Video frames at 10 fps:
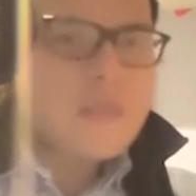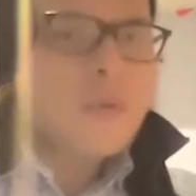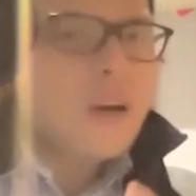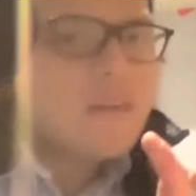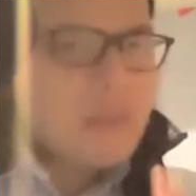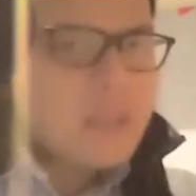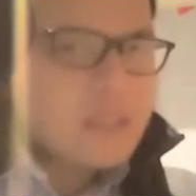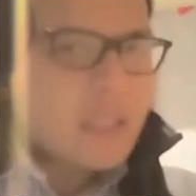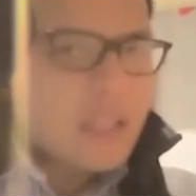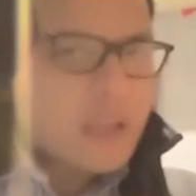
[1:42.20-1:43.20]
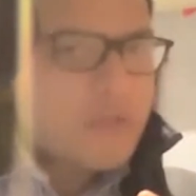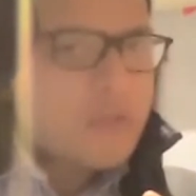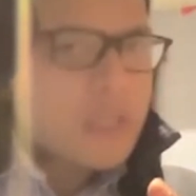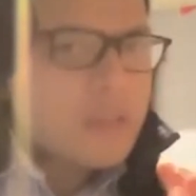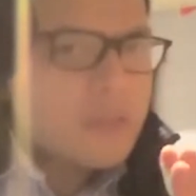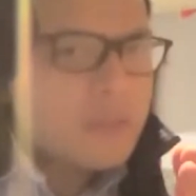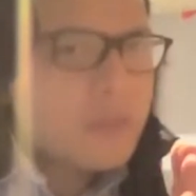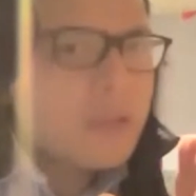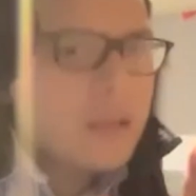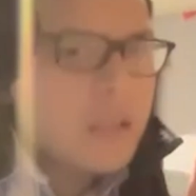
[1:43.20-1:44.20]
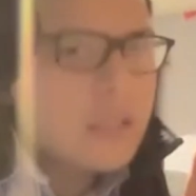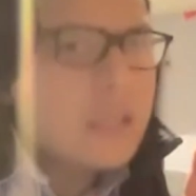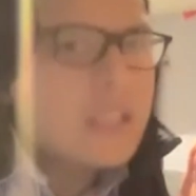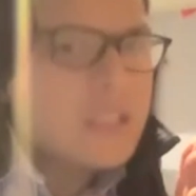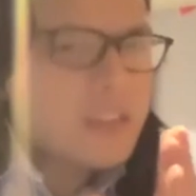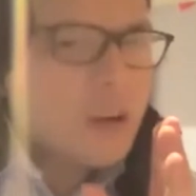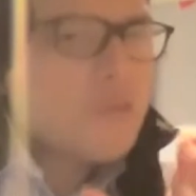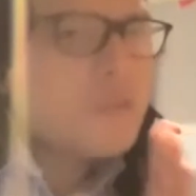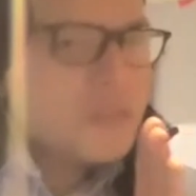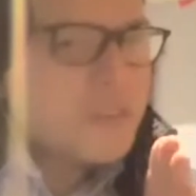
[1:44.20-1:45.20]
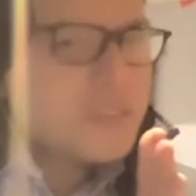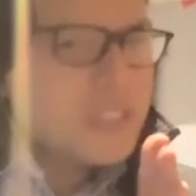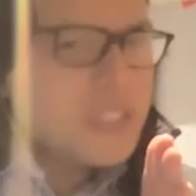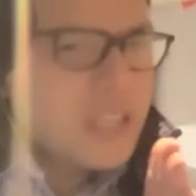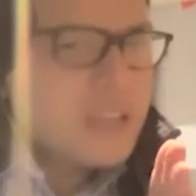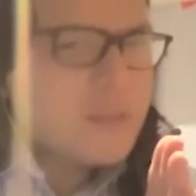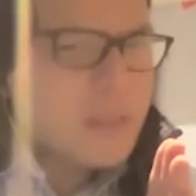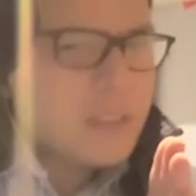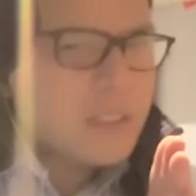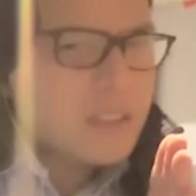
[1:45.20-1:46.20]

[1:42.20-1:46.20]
what I read there, you did it from like at least over 15 years, right?